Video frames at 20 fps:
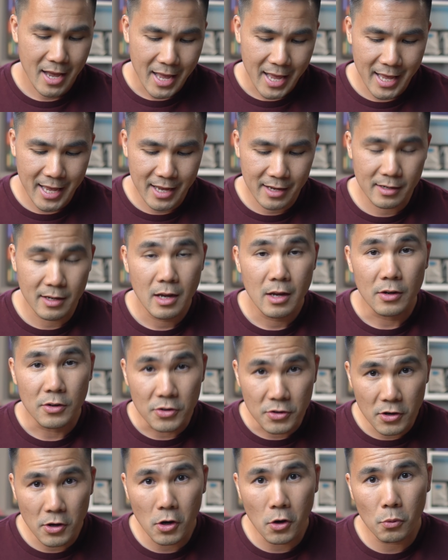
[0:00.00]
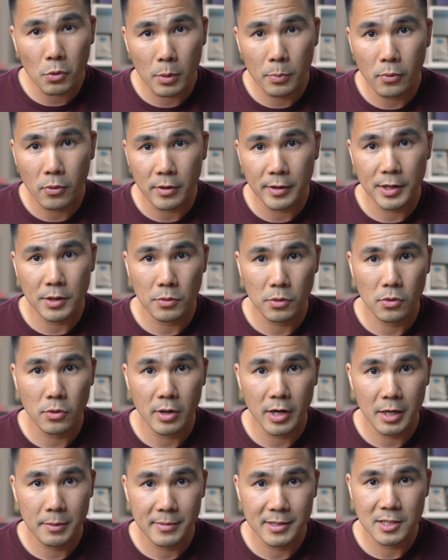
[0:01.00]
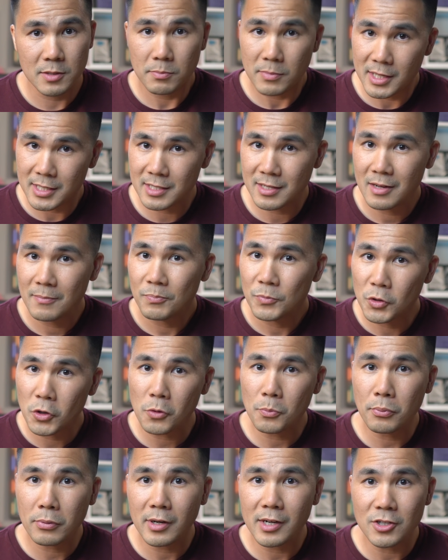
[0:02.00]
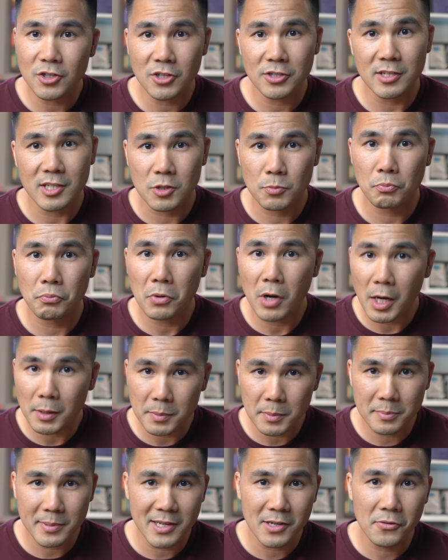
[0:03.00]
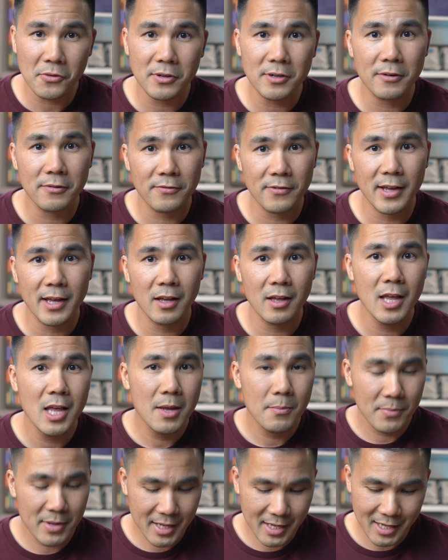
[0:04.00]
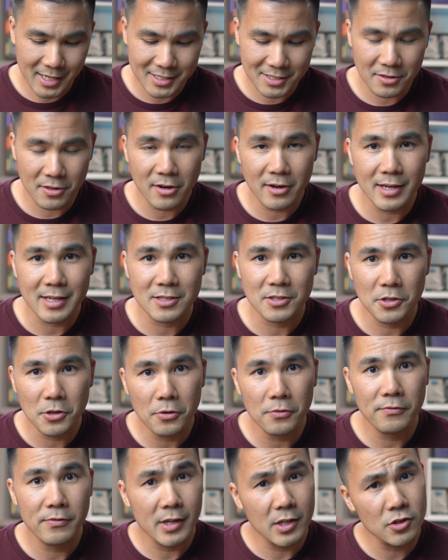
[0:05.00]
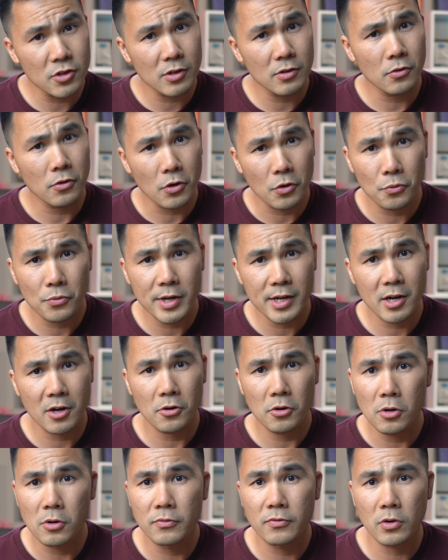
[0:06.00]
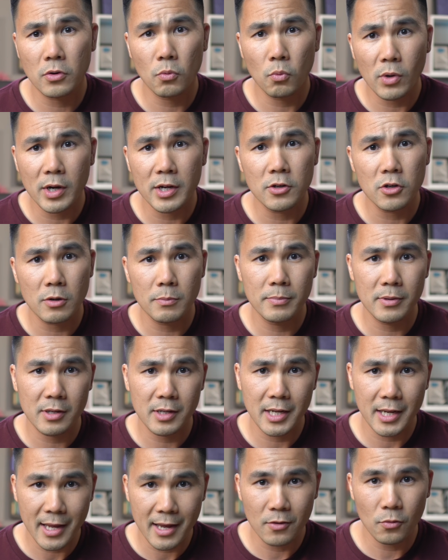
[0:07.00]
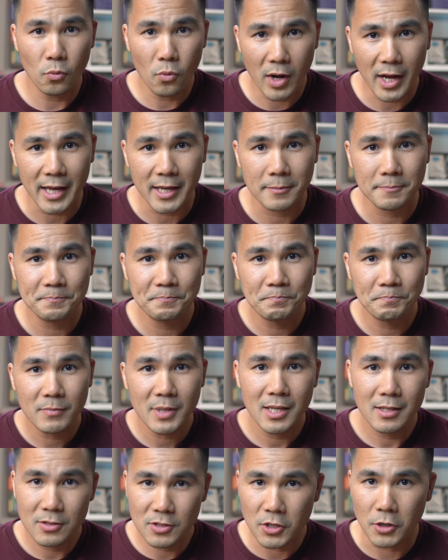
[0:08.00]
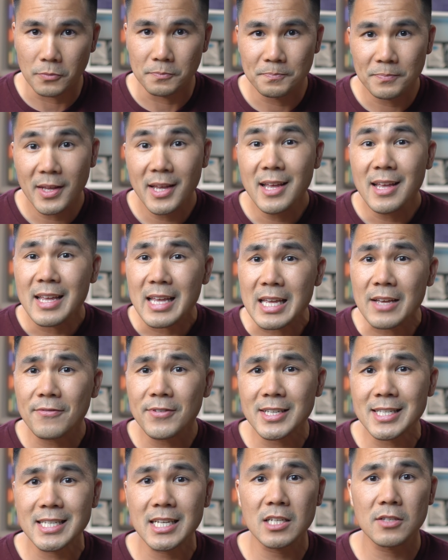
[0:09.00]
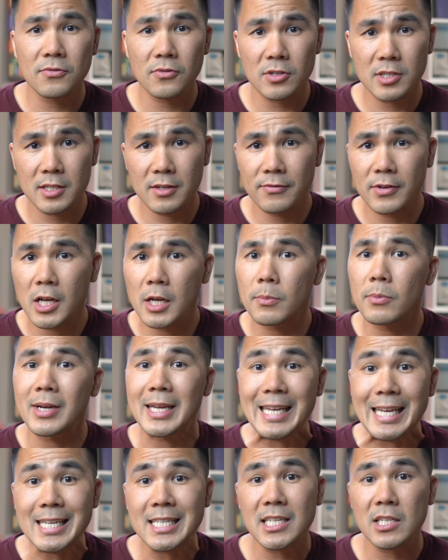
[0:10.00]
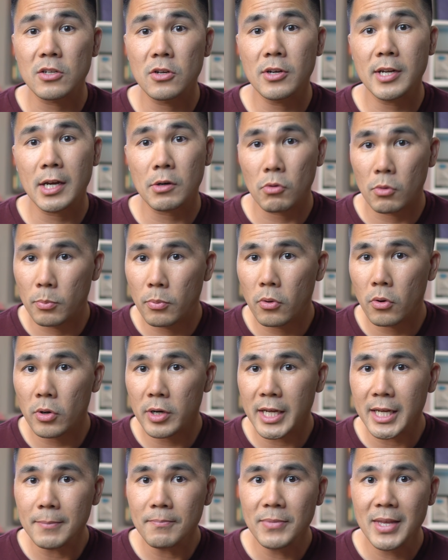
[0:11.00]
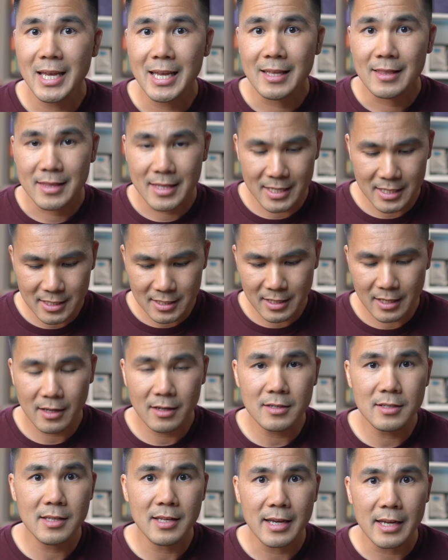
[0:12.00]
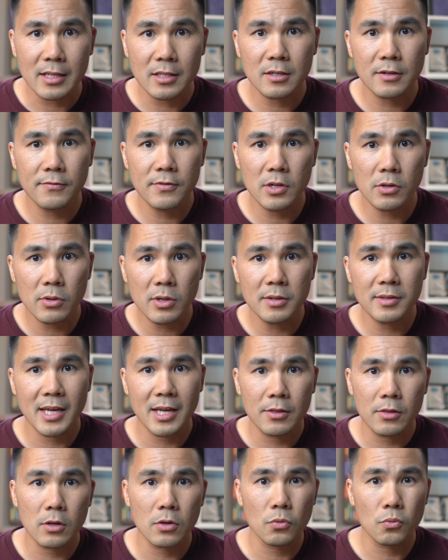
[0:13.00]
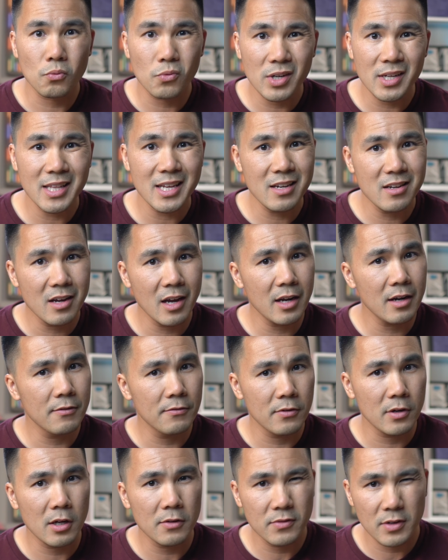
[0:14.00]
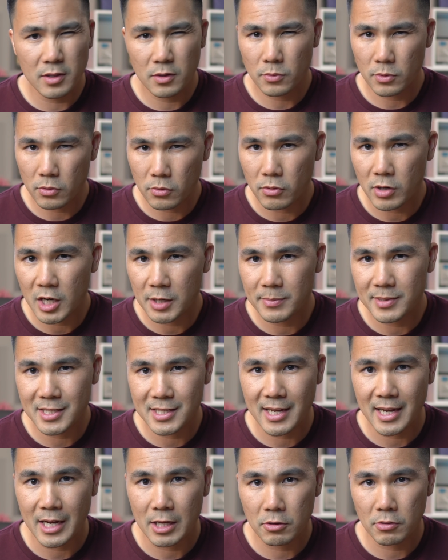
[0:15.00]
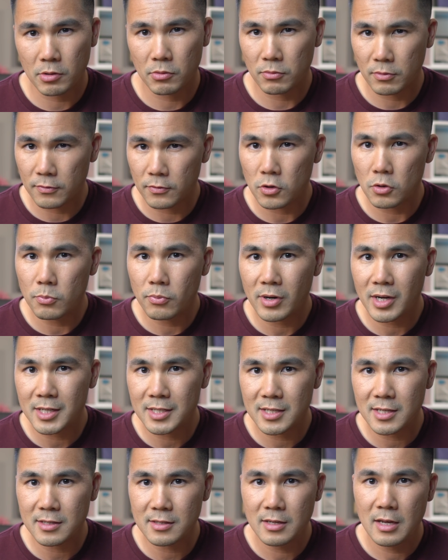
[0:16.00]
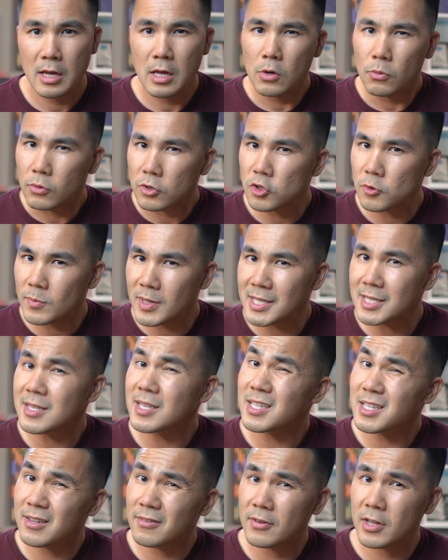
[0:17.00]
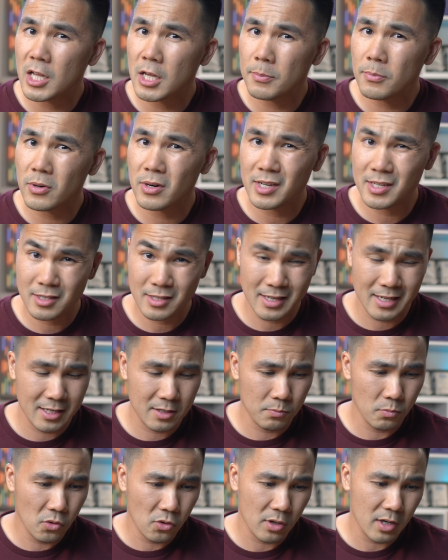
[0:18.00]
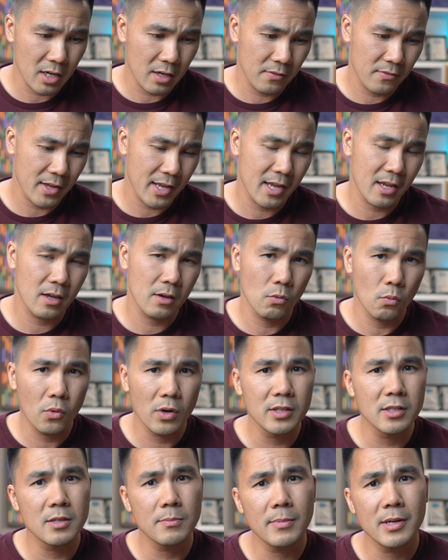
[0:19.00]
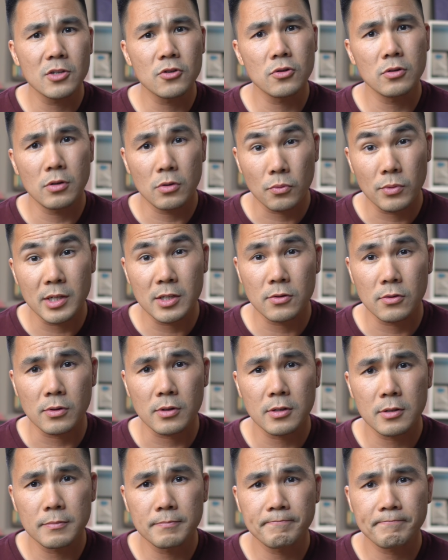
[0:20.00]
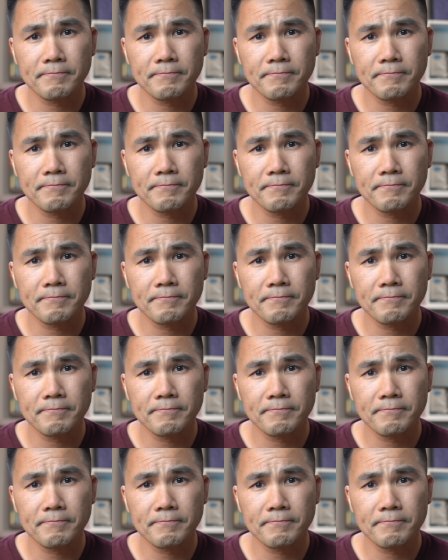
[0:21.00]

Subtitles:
And no reporting requirements means your project is probably going to fail because there is no vision or rigor over what you're building and why. So, if a Salesforce developer isn't good at reporting, this tells the interviewer that they're really not involved in the requirements gathering review process, which means the developer is more of a one-dimensional resource.